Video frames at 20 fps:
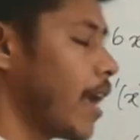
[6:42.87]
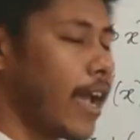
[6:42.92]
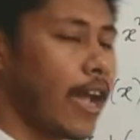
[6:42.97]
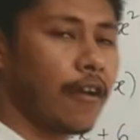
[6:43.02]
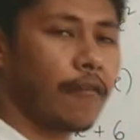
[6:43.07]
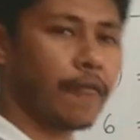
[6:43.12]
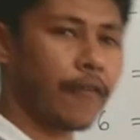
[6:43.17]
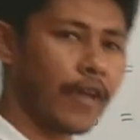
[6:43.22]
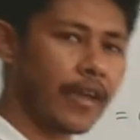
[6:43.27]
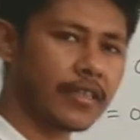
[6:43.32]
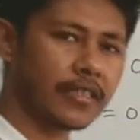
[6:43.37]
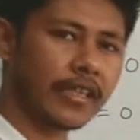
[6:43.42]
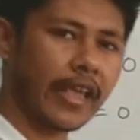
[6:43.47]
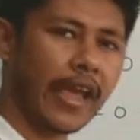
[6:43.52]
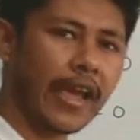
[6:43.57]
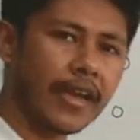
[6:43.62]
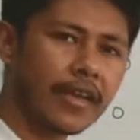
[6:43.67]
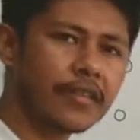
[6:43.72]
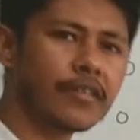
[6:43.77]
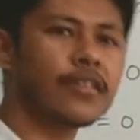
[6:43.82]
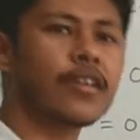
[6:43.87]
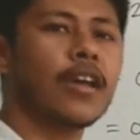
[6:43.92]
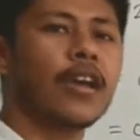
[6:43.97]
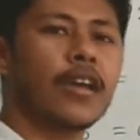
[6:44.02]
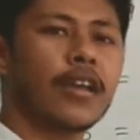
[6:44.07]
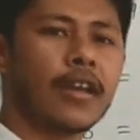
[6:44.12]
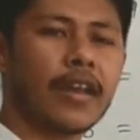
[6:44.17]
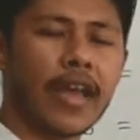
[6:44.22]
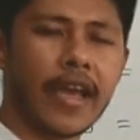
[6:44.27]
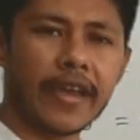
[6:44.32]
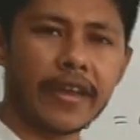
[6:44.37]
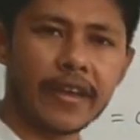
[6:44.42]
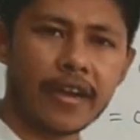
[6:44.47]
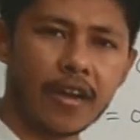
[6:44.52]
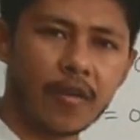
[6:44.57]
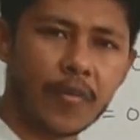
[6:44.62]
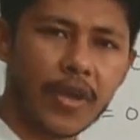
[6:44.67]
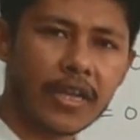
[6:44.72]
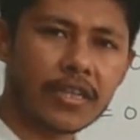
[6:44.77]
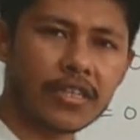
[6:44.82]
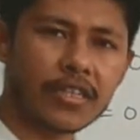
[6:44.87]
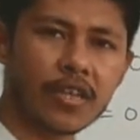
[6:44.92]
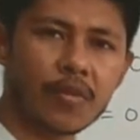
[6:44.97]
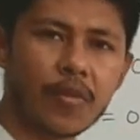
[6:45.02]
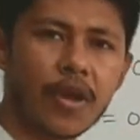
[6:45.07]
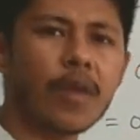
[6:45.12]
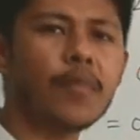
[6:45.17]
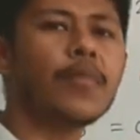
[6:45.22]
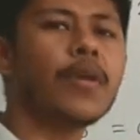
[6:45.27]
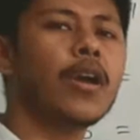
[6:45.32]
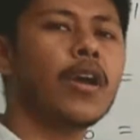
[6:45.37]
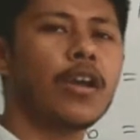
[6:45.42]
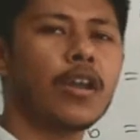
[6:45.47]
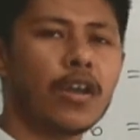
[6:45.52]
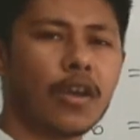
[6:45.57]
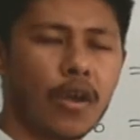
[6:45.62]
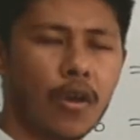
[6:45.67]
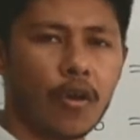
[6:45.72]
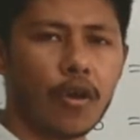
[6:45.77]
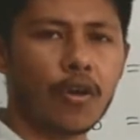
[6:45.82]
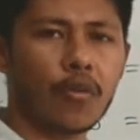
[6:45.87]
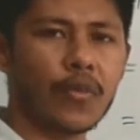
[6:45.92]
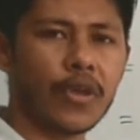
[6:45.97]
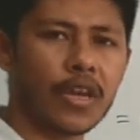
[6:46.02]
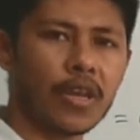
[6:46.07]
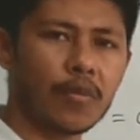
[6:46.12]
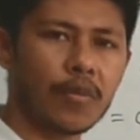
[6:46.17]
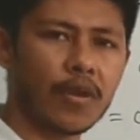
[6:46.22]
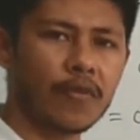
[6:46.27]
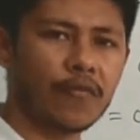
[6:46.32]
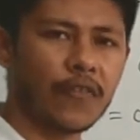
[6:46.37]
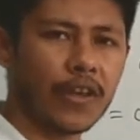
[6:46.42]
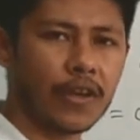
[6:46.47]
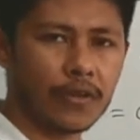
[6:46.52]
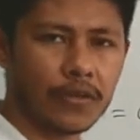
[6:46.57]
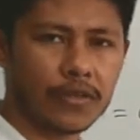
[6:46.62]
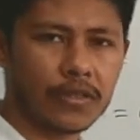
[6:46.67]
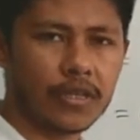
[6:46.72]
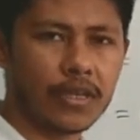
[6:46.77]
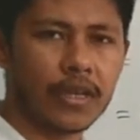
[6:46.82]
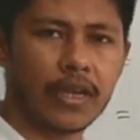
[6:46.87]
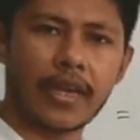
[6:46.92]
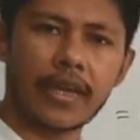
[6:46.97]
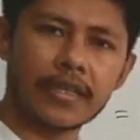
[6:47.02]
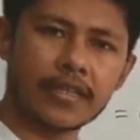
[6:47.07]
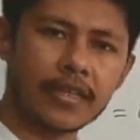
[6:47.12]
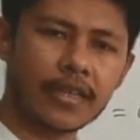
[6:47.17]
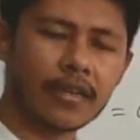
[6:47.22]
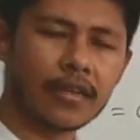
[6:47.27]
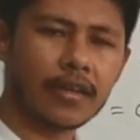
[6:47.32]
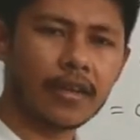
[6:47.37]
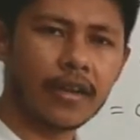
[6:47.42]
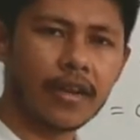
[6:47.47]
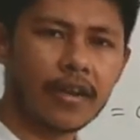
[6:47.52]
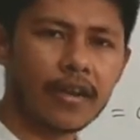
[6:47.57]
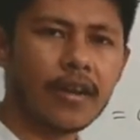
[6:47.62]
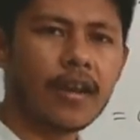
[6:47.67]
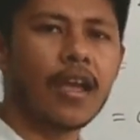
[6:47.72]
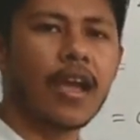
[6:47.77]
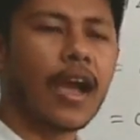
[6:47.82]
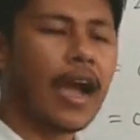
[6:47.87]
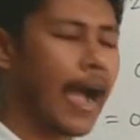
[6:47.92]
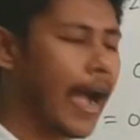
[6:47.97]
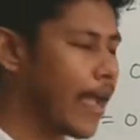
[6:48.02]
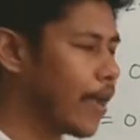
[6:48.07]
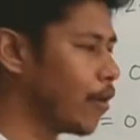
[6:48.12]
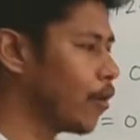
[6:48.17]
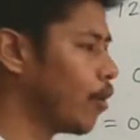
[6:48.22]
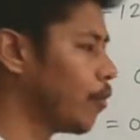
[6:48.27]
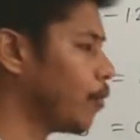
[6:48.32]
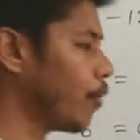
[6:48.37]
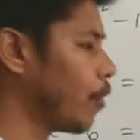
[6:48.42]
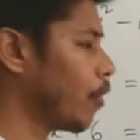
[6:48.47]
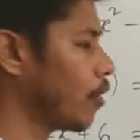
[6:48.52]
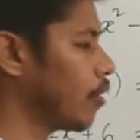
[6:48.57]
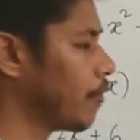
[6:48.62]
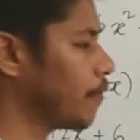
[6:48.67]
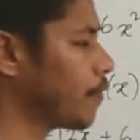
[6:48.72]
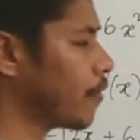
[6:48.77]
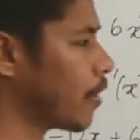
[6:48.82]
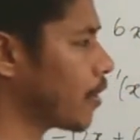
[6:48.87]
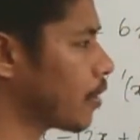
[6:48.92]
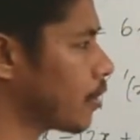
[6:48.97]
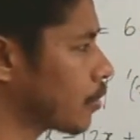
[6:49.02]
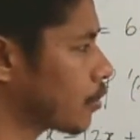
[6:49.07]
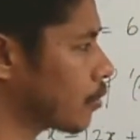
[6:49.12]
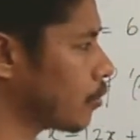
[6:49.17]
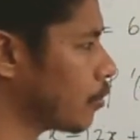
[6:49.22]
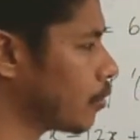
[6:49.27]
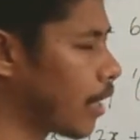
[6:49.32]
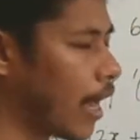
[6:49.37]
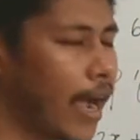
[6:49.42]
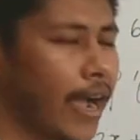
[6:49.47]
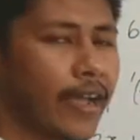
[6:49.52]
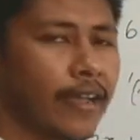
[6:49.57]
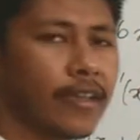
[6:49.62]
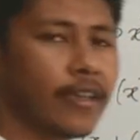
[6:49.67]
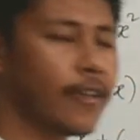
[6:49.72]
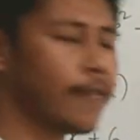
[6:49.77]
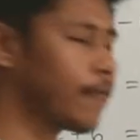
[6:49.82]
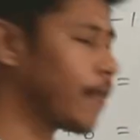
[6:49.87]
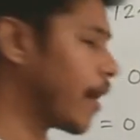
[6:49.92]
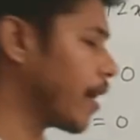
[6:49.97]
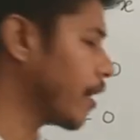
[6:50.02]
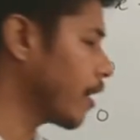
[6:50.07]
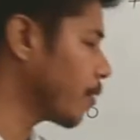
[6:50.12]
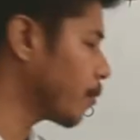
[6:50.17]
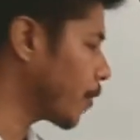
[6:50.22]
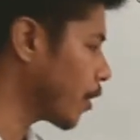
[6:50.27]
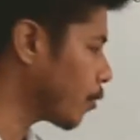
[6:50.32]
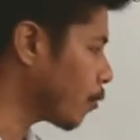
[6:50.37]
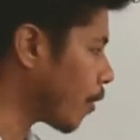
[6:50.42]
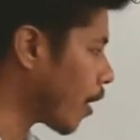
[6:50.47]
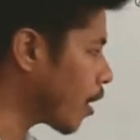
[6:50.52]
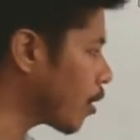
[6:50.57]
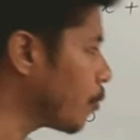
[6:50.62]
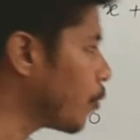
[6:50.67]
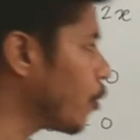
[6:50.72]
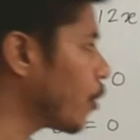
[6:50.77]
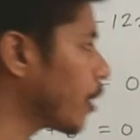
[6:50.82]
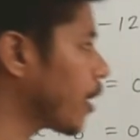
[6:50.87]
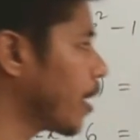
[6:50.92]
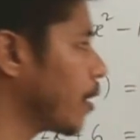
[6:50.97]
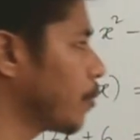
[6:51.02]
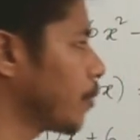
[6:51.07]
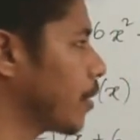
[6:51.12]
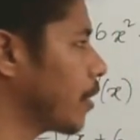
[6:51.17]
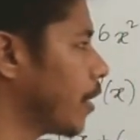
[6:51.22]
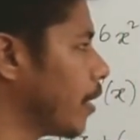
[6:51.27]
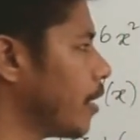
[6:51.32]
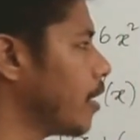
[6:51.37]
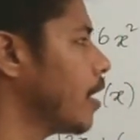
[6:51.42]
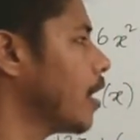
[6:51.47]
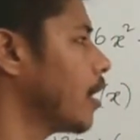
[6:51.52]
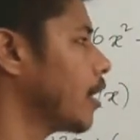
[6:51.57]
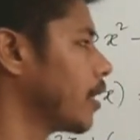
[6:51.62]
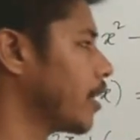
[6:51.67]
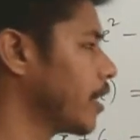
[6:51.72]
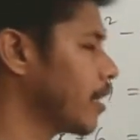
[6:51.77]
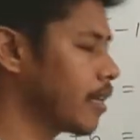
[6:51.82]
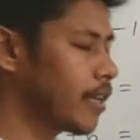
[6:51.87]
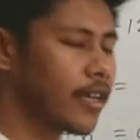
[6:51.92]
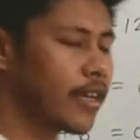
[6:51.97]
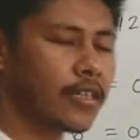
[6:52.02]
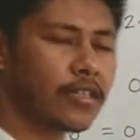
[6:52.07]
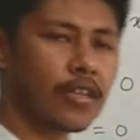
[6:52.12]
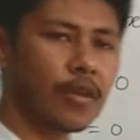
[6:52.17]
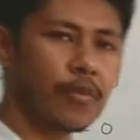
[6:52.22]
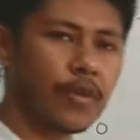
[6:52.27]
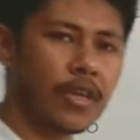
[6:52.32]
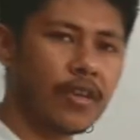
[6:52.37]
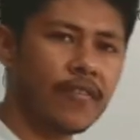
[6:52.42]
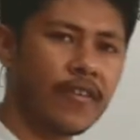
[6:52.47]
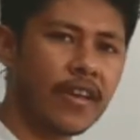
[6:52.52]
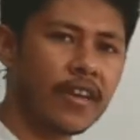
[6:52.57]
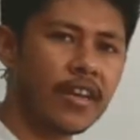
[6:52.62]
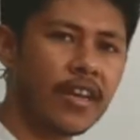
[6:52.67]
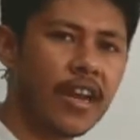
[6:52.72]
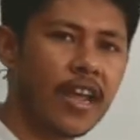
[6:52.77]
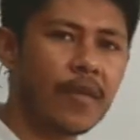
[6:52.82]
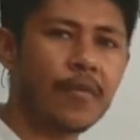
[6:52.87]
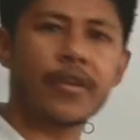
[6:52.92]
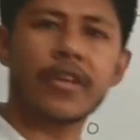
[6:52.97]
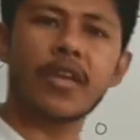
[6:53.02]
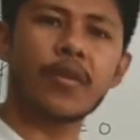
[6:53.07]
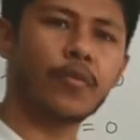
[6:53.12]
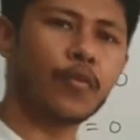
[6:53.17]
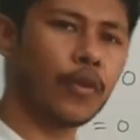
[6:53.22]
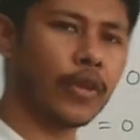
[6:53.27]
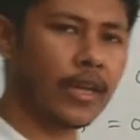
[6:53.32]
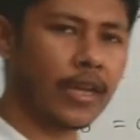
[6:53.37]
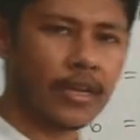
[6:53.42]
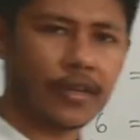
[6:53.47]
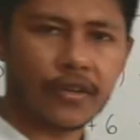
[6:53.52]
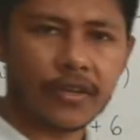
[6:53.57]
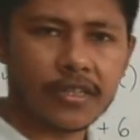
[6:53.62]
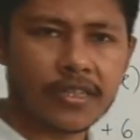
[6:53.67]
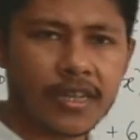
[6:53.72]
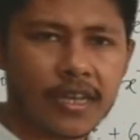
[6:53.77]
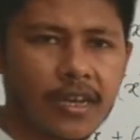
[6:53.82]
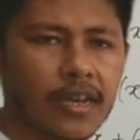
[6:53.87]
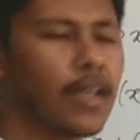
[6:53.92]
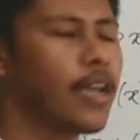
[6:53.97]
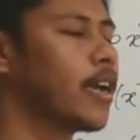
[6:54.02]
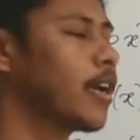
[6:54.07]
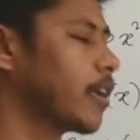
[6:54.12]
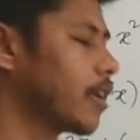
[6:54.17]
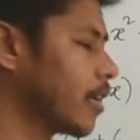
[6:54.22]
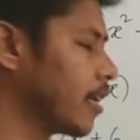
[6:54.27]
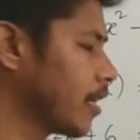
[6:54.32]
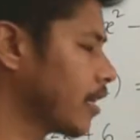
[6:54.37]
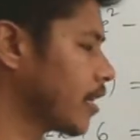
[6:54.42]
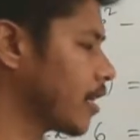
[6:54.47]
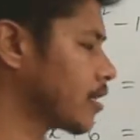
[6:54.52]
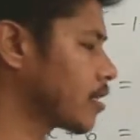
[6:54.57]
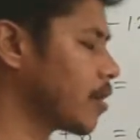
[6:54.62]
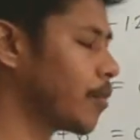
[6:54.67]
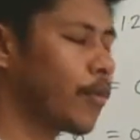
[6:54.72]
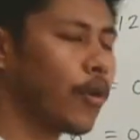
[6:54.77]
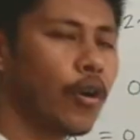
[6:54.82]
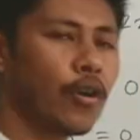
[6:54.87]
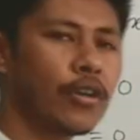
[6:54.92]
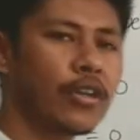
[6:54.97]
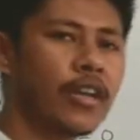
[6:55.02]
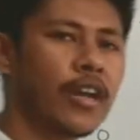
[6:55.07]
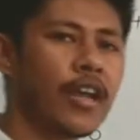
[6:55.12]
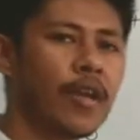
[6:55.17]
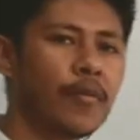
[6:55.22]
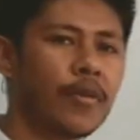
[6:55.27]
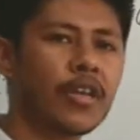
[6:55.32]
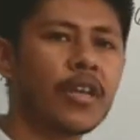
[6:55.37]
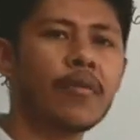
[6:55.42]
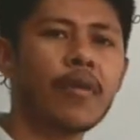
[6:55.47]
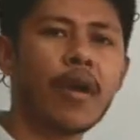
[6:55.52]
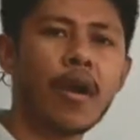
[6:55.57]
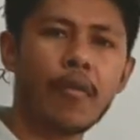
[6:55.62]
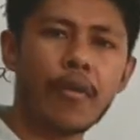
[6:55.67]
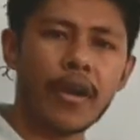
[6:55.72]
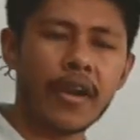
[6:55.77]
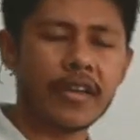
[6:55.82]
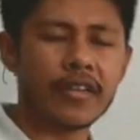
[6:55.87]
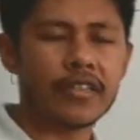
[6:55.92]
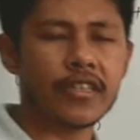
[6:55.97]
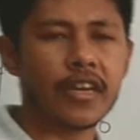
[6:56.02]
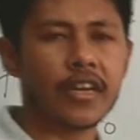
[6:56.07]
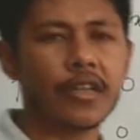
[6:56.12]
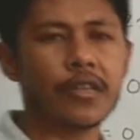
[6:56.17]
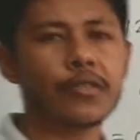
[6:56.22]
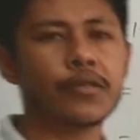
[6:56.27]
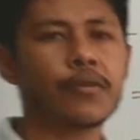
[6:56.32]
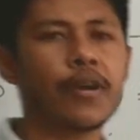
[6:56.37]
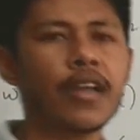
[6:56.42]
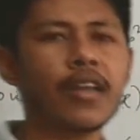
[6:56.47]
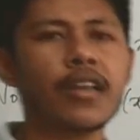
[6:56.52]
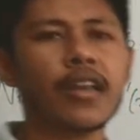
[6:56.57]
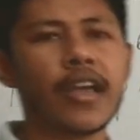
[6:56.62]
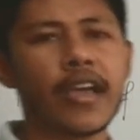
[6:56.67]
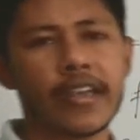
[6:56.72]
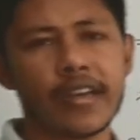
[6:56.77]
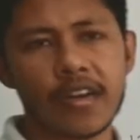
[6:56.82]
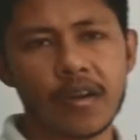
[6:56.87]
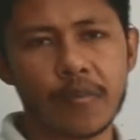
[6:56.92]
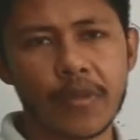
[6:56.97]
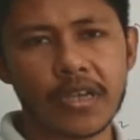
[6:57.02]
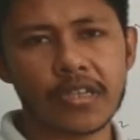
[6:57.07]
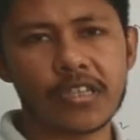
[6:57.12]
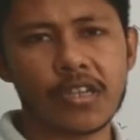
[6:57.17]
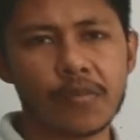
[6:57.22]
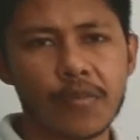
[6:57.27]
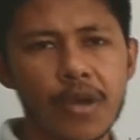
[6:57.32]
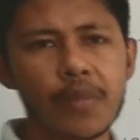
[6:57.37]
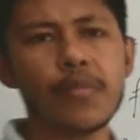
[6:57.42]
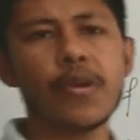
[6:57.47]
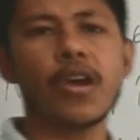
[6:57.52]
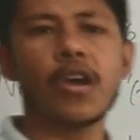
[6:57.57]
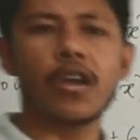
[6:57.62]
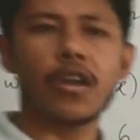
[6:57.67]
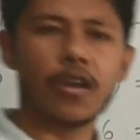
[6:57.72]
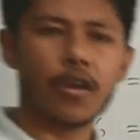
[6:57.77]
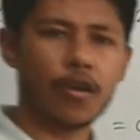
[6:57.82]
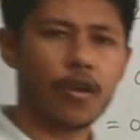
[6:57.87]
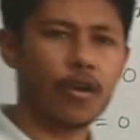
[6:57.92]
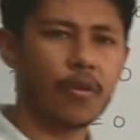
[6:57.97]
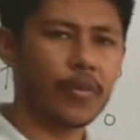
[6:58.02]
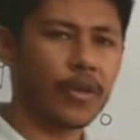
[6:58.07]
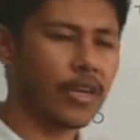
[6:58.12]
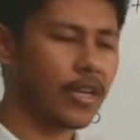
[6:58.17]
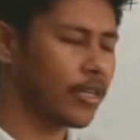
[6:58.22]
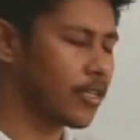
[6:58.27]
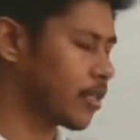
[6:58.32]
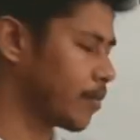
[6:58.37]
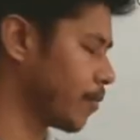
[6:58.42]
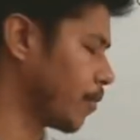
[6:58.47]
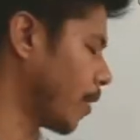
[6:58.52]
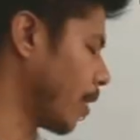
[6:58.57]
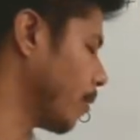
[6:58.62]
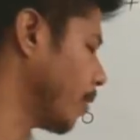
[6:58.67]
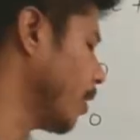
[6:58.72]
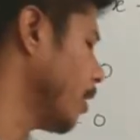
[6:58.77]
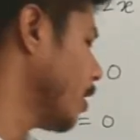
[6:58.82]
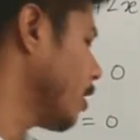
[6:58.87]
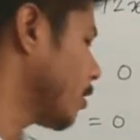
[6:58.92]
Fx has neither maximum nor minimum values. Is it clear? I hope all of you understood. If I repeat one more time here, in case of even derivative we get result, in case of odd derivative our answer is what? Neither maximum nor minimum.